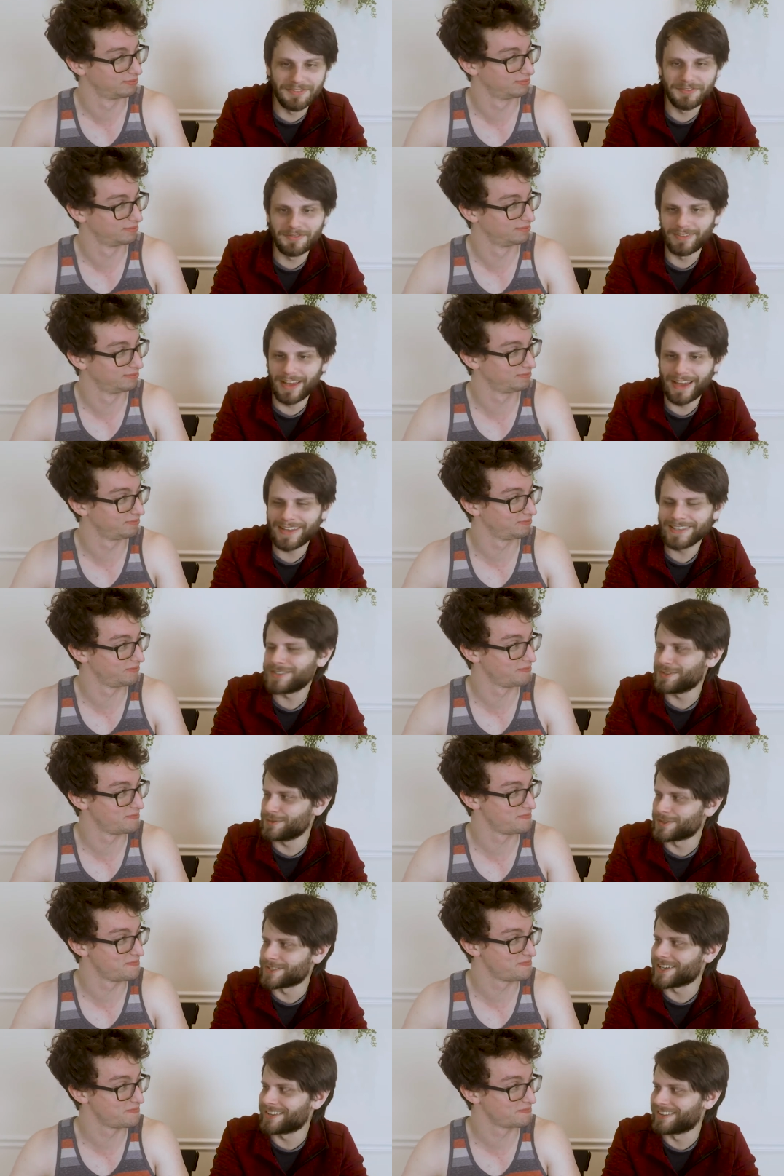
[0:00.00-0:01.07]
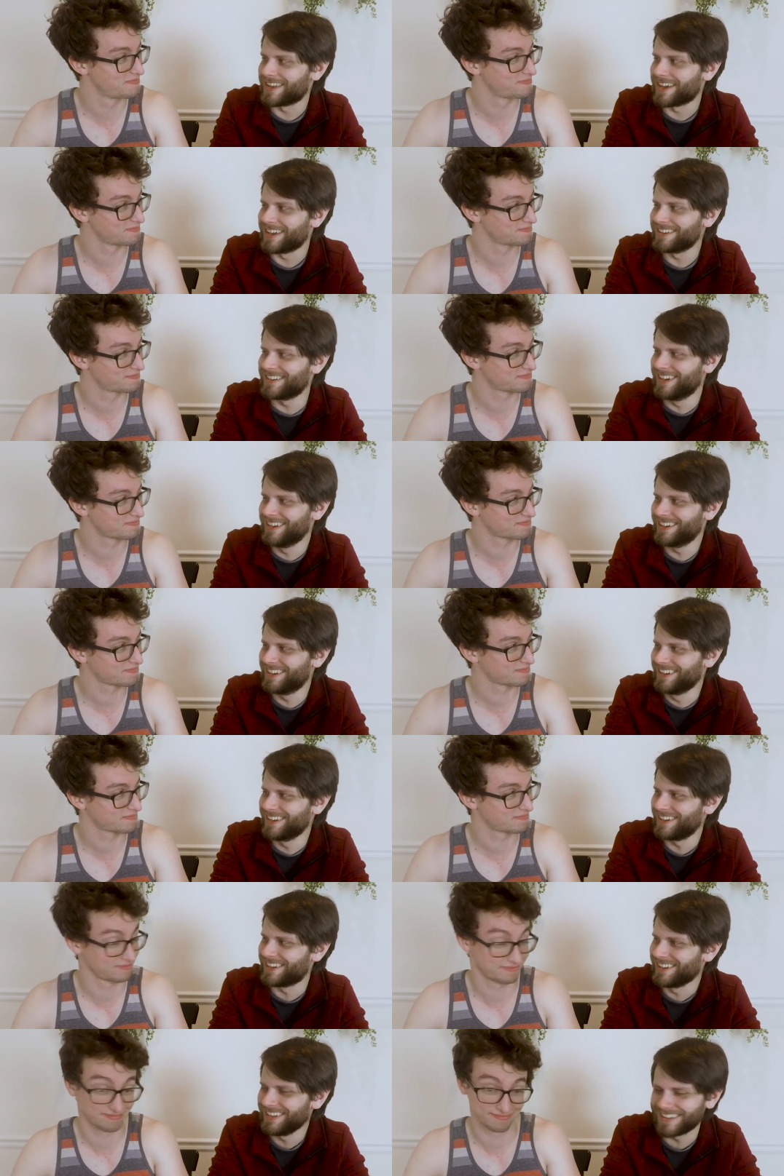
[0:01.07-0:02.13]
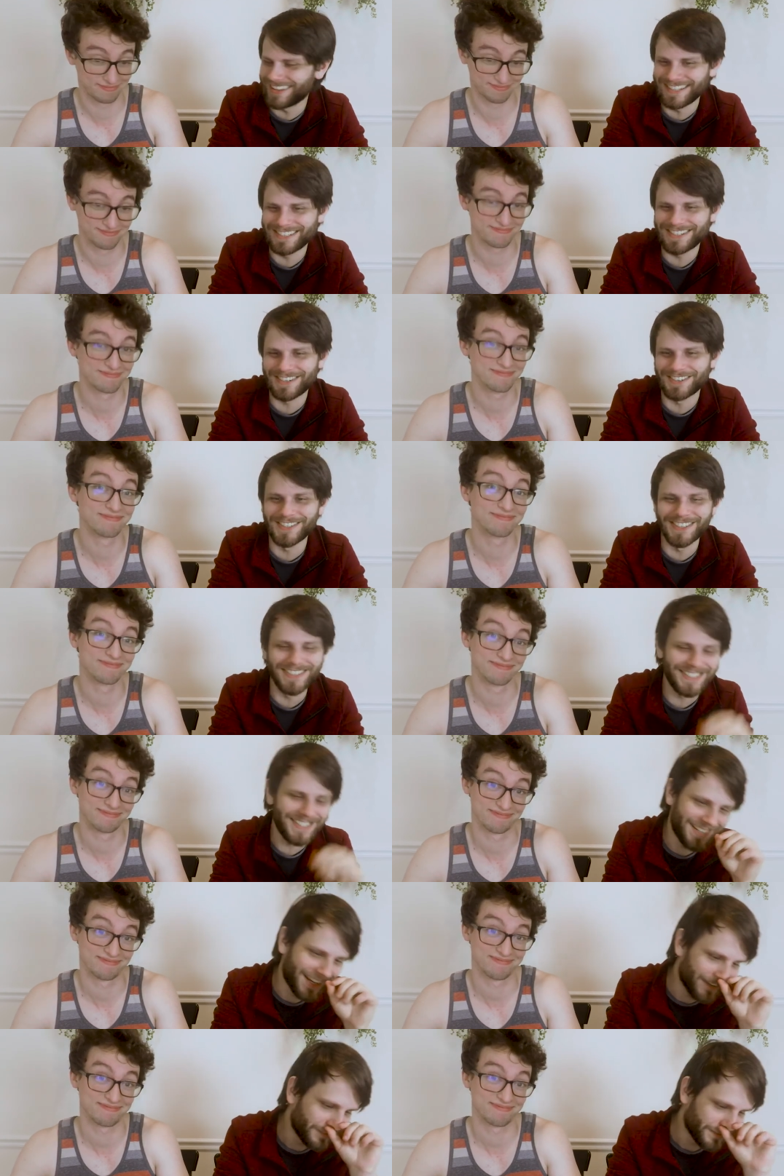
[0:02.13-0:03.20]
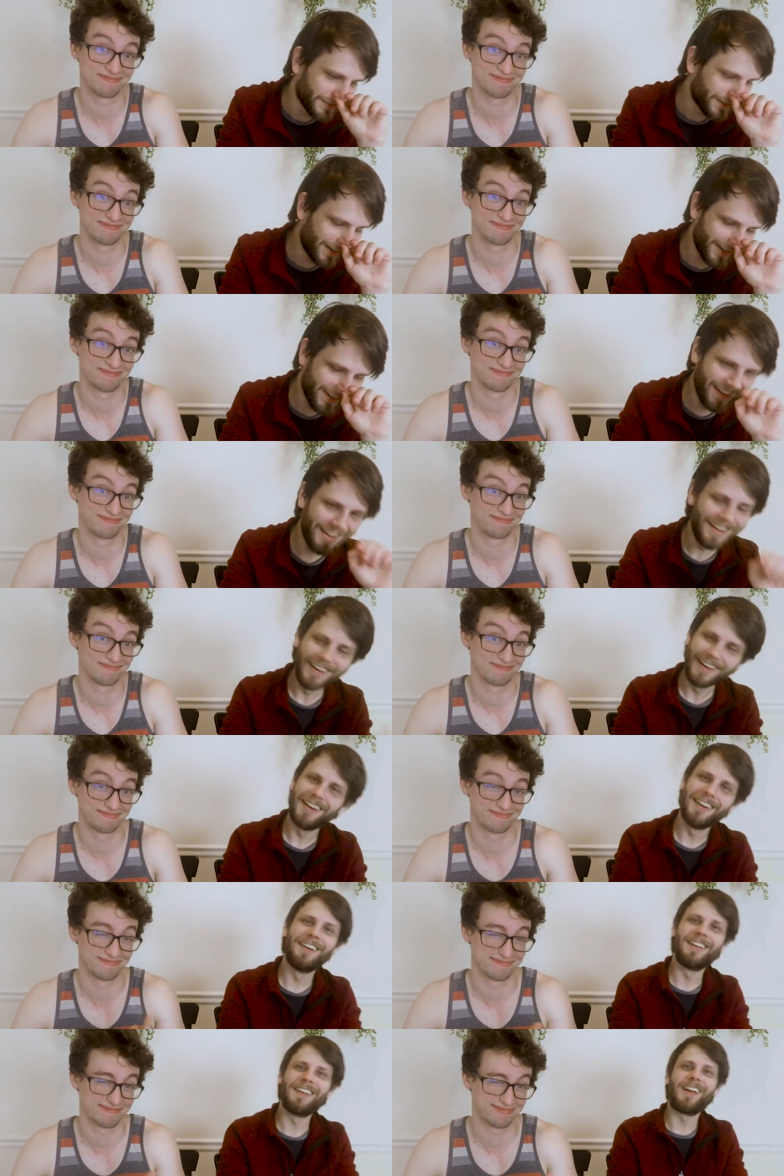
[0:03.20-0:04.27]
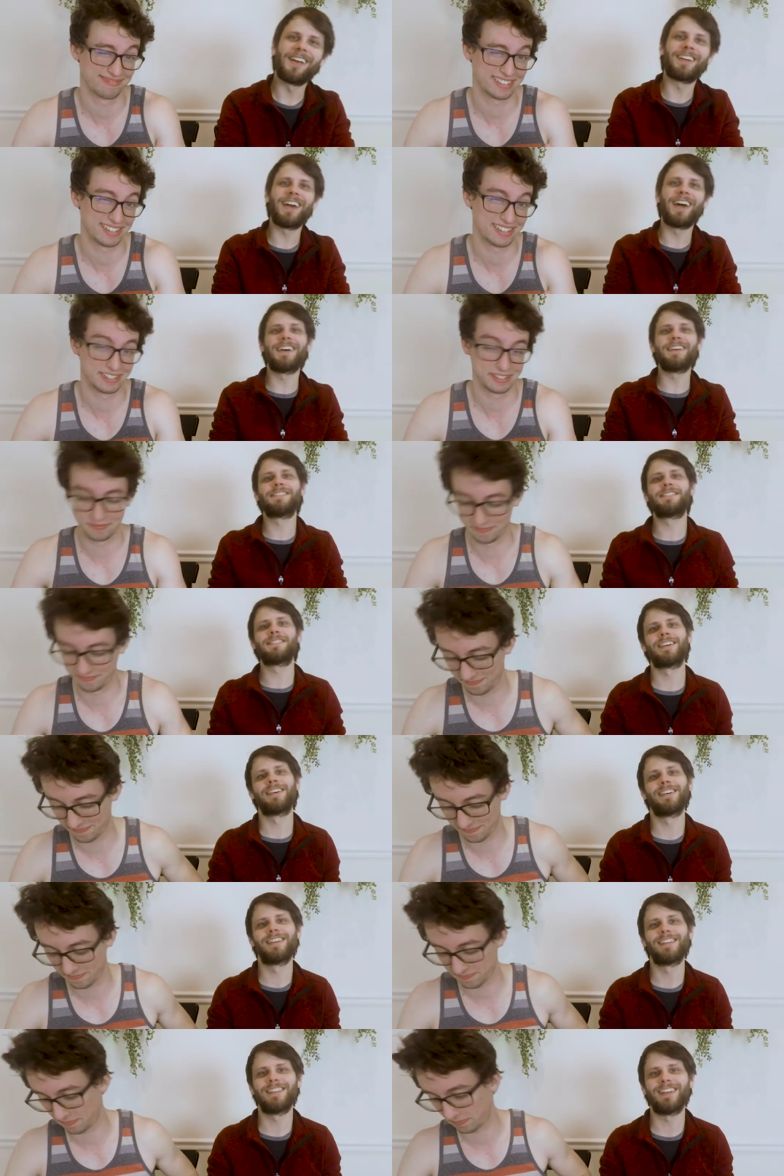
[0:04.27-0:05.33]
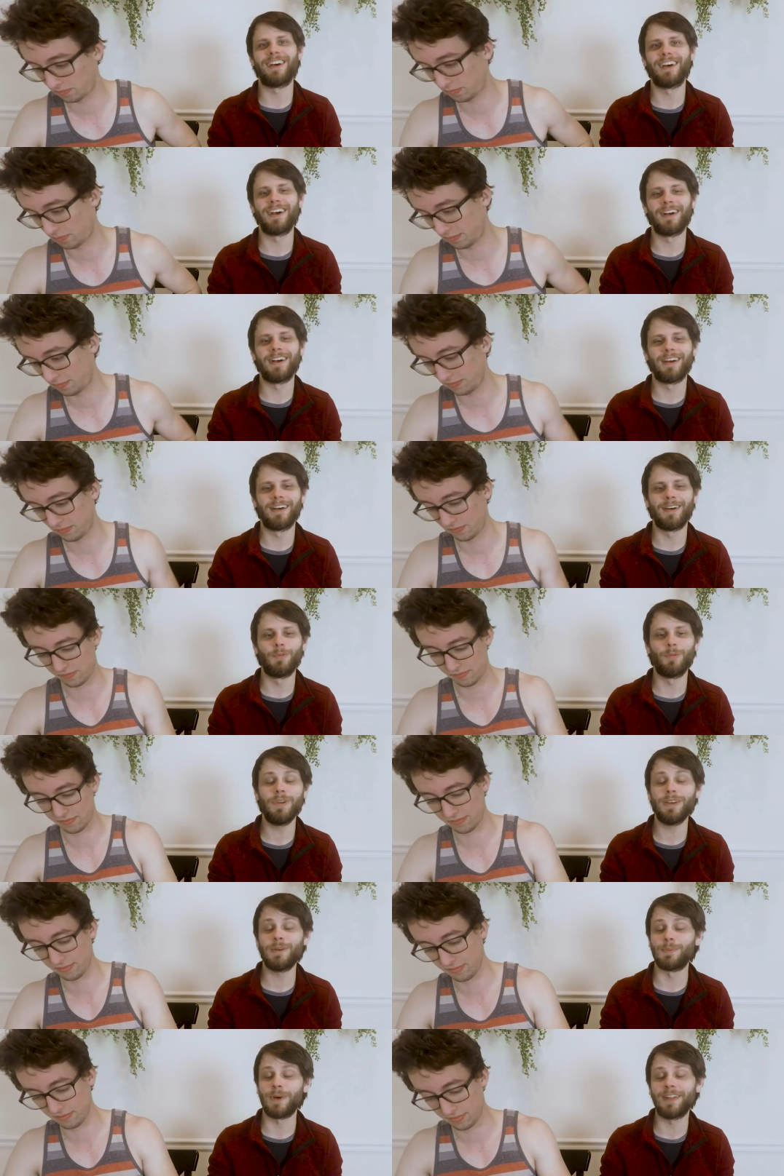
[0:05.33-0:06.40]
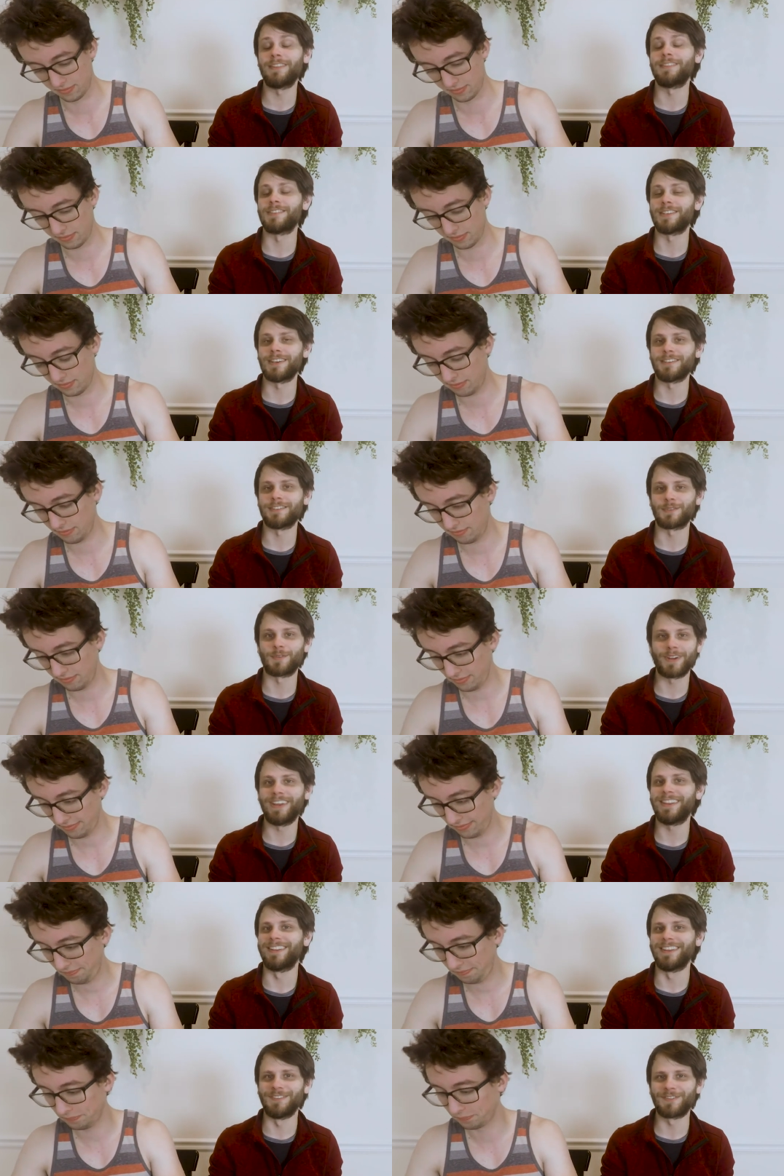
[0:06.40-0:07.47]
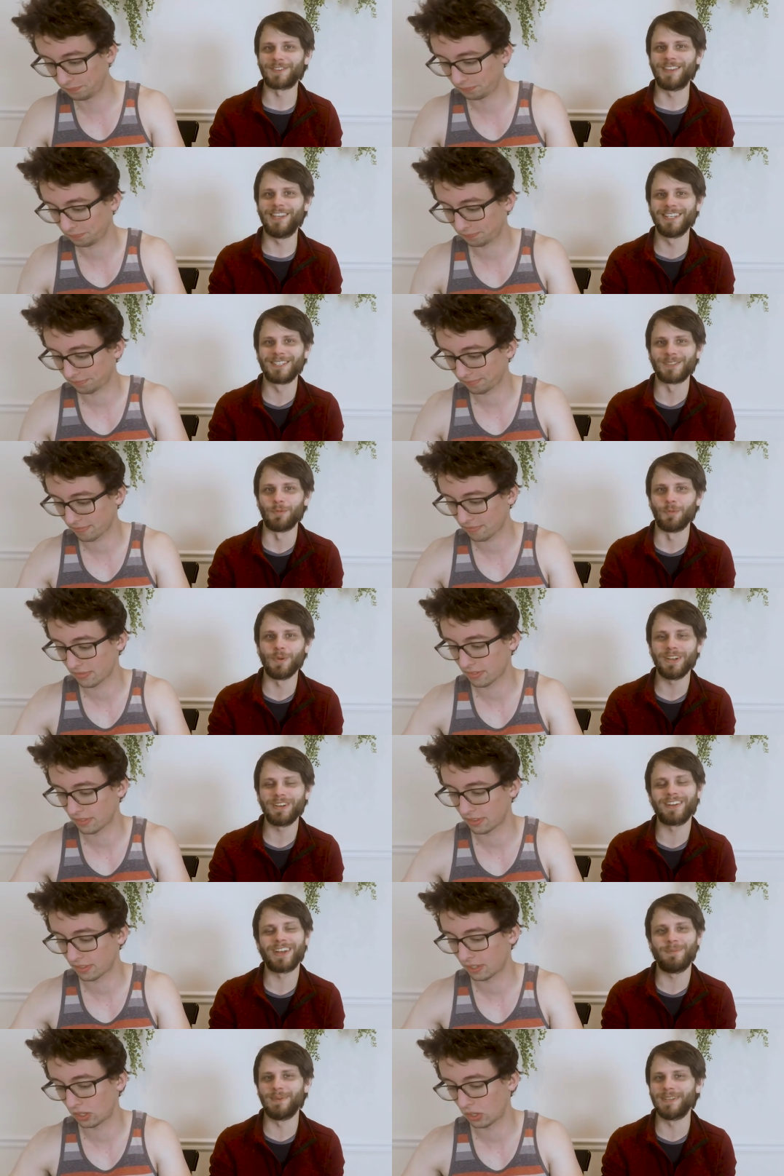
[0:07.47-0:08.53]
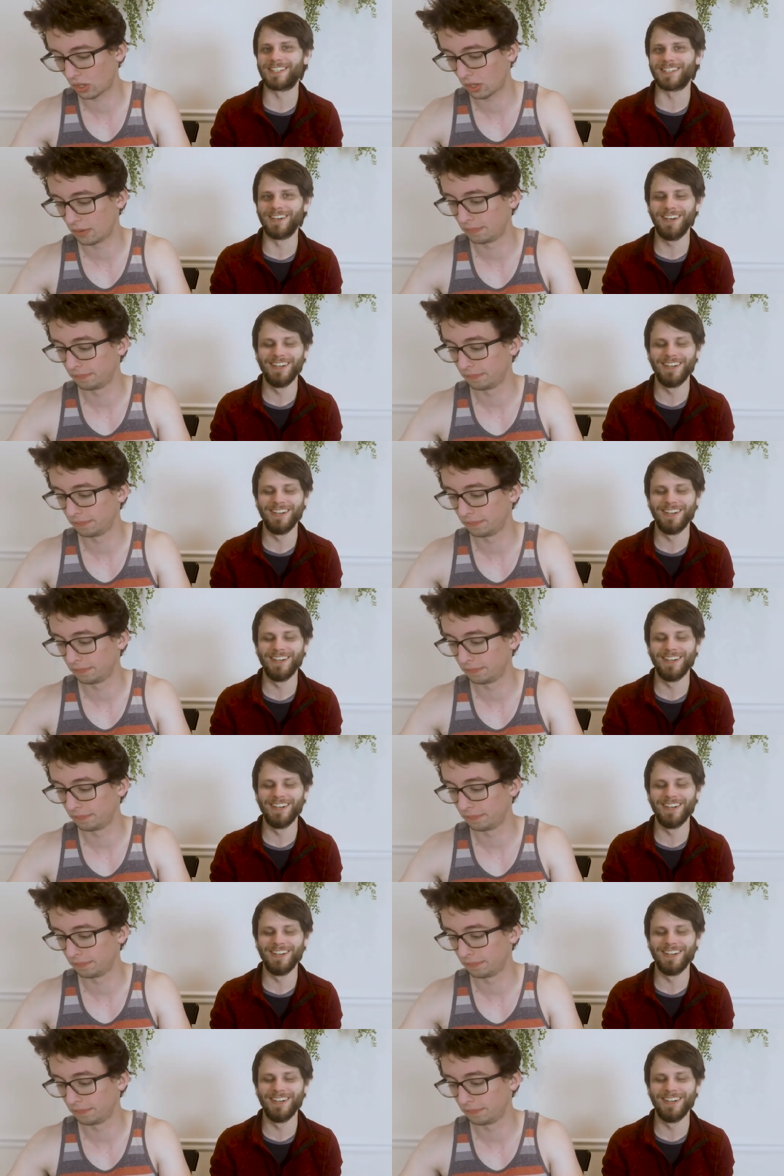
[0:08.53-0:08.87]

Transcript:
Speaker 1: As you said that, it turned to 10 after. Guys, we apologize greatly for this weird episode.